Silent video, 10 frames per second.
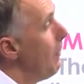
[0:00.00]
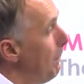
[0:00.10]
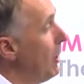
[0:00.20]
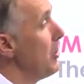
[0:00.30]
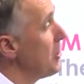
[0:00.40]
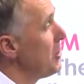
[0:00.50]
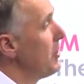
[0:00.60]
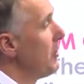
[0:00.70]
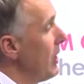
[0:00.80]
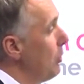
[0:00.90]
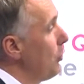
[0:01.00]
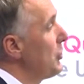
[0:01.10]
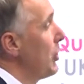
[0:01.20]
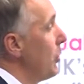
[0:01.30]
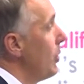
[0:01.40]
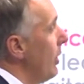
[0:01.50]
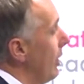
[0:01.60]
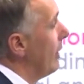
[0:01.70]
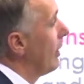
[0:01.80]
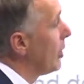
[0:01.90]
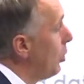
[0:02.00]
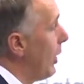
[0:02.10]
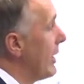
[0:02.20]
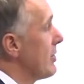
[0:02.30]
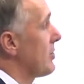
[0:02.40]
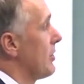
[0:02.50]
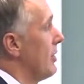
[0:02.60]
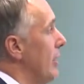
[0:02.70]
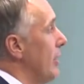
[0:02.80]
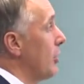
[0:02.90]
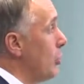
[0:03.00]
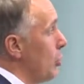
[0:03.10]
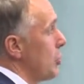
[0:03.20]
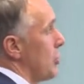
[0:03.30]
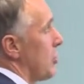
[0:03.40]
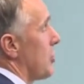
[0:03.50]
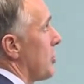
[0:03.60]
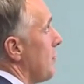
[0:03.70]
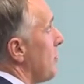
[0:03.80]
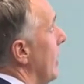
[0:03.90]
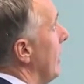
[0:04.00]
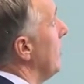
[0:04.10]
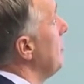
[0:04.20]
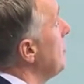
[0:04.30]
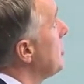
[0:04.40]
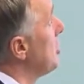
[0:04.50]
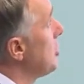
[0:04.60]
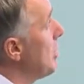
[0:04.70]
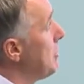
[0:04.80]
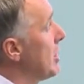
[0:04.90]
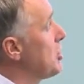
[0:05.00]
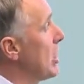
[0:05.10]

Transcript: But they're also quite cautious. So just let me just